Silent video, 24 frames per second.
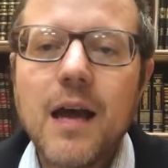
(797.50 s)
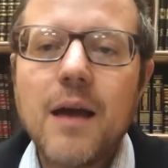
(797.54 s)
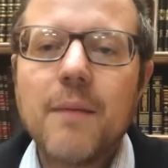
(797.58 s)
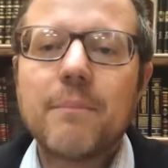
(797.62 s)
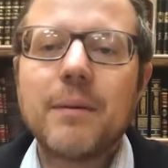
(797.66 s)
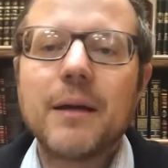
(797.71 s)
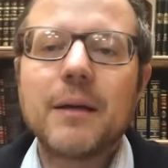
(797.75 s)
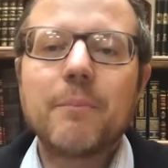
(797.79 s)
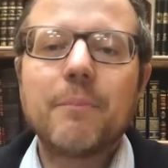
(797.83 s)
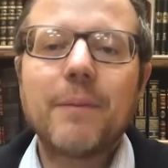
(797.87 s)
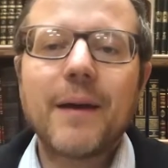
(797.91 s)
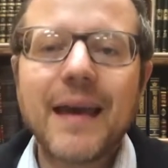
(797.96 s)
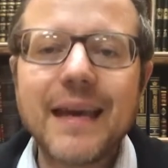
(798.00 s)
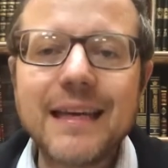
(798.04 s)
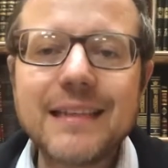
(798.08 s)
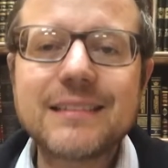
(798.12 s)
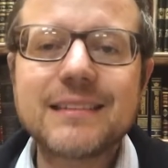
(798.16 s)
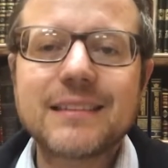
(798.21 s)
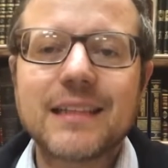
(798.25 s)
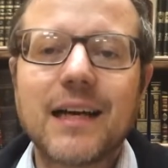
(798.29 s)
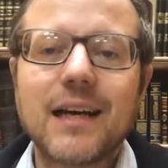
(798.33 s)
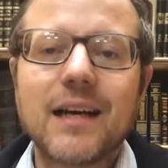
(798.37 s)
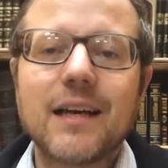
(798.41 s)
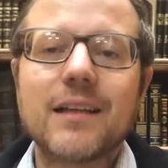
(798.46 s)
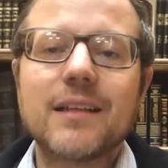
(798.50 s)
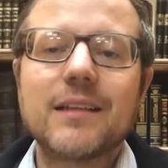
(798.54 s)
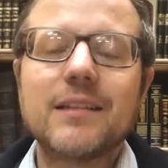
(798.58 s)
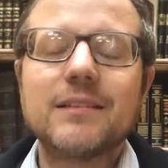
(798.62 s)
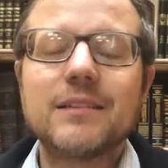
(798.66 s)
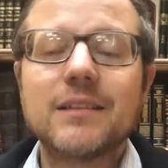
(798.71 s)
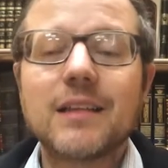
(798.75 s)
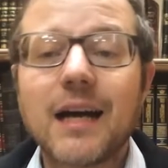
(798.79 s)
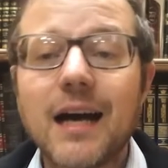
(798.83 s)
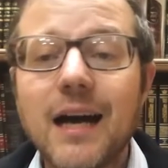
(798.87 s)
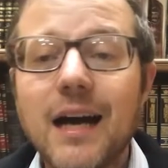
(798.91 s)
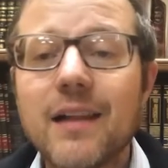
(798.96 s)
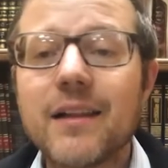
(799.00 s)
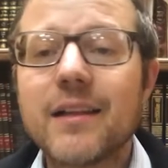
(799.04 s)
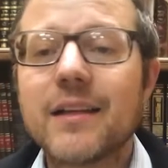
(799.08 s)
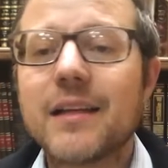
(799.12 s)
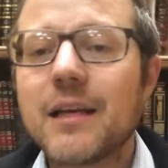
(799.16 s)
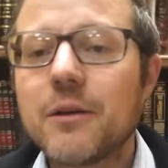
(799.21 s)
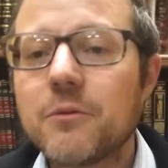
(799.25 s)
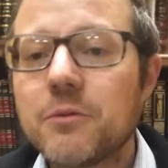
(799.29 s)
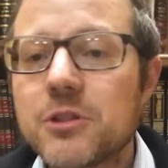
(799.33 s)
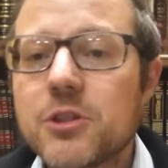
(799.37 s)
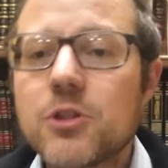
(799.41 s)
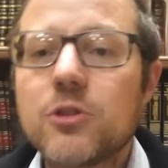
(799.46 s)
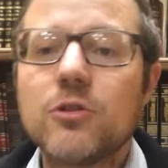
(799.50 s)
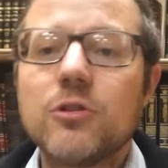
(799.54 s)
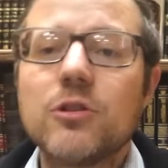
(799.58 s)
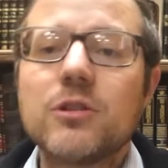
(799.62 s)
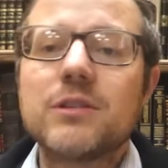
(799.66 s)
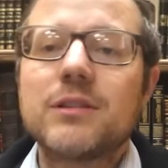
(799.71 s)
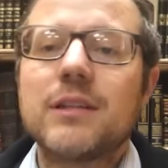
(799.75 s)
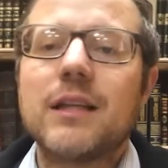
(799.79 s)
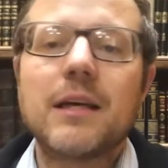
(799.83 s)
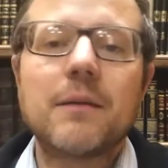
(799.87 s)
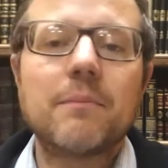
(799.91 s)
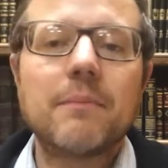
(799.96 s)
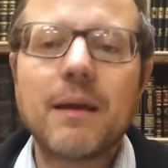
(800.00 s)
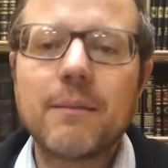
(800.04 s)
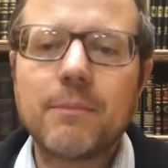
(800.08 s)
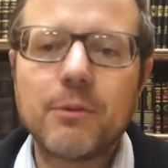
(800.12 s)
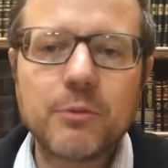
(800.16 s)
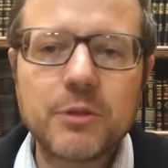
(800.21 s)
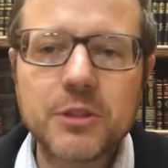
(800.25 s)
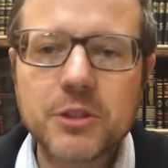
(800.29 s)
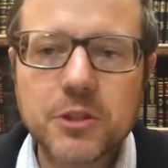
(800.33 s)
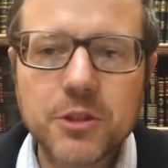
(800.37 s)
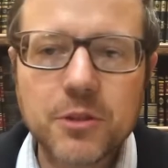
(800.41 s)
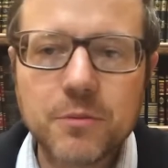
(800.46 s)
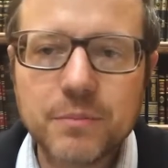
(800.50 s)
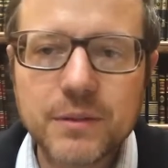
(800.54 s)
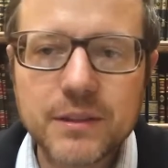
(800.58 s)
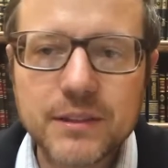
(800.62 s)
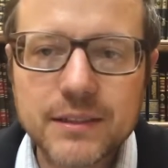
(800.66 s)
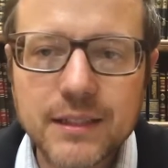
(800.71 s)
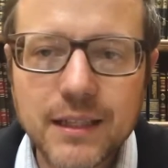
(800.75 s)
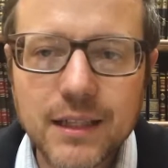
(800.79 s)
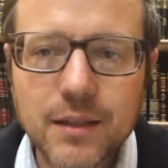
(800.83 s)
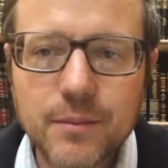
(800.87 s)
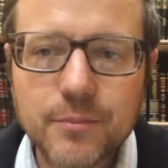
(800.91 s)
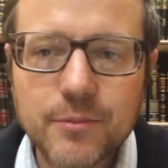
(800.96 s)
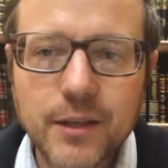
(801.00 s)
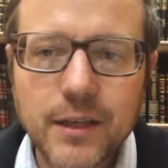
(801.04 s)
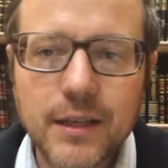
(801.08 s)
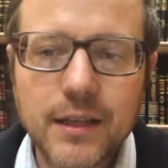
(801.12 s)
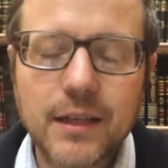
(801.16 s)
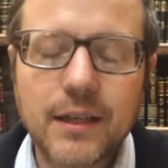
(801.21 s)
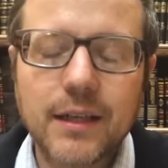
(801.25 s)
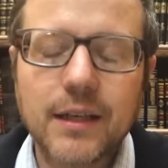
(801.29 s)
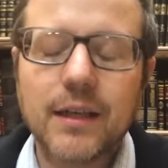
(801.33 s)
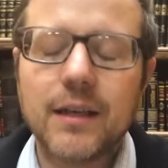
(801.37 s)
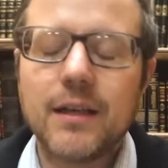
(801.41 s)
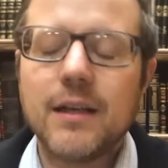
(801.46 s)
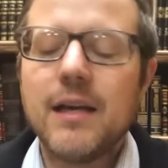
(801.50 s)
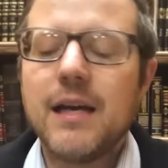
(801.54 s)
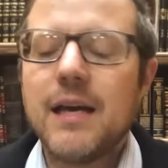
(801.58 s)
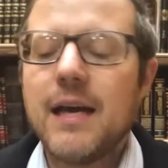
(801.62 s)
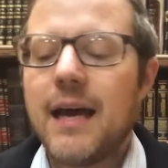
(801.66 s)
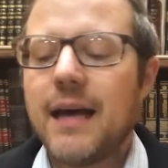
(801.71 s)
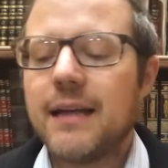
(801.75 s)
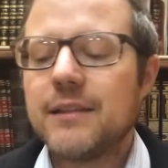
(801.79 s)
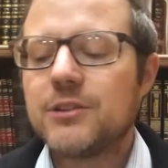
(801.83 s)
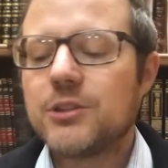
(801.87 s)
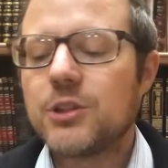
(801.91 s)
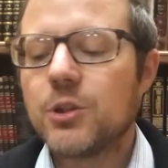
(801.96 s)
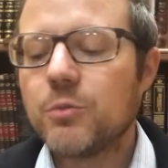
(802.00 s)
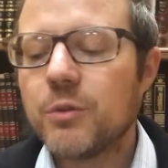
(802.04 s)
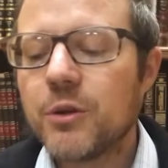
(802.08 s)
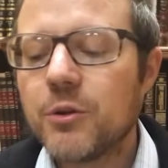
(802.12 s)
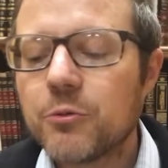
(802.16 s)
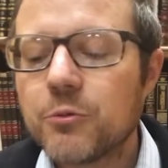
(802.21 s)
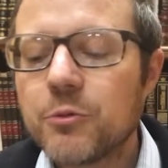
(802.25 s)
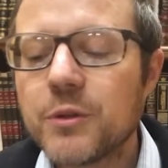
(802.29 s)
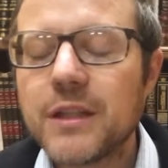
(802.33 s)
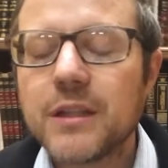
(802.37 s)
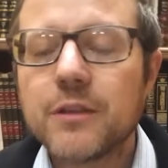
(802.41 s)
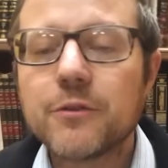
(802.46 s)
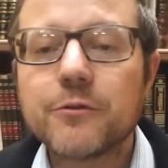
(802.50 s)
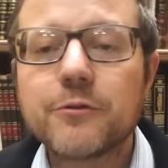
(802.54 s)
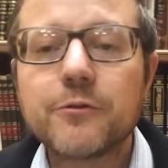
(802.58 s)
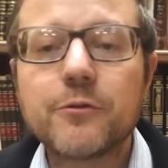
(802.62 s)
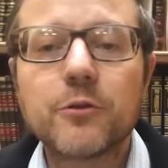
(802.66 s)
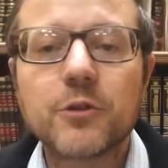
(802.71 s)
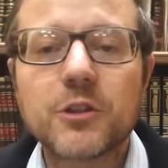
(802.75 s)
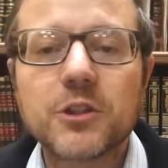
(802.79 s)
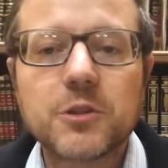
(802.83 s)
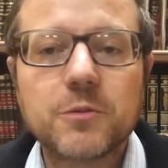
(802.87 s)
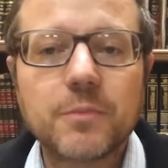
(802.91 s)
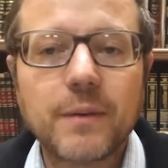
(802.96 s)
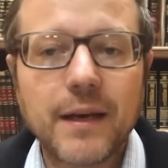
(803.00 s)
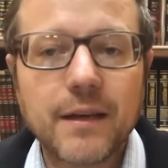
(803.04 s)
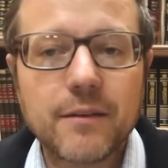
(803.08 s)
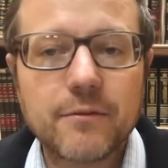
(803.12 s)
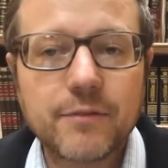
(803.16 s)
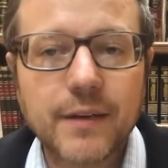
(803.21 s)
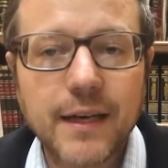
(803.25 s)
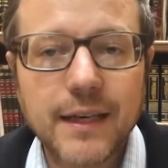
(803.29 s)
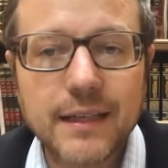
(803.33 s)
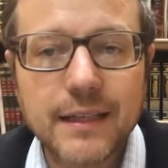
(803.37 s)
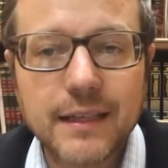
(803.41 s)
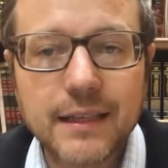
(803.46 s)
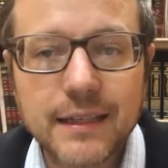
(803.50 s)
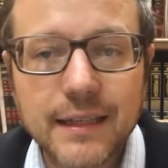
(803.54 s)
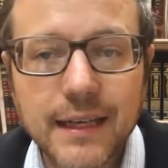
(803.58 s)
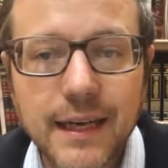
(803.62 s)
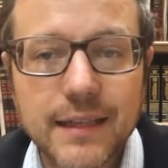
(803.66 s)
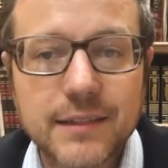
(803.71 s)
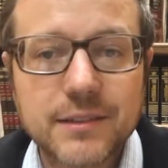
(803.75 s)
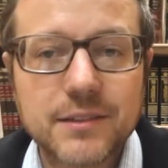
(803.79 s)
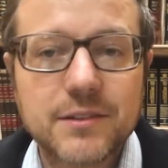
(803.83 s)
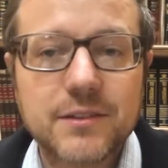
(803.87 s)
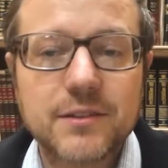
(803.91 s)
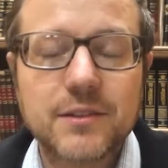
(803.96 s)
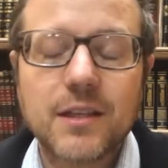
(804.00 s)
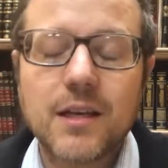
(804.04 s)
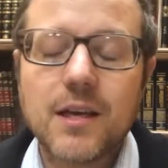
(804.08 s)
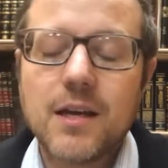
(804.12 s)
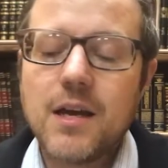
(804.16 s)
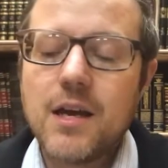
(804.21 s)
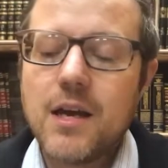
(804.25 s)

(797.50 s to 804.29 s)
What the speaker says: But Pesach is a holiday which looks like maybe we shouldn't be celebrating it, and so we reinforce by inviting guests.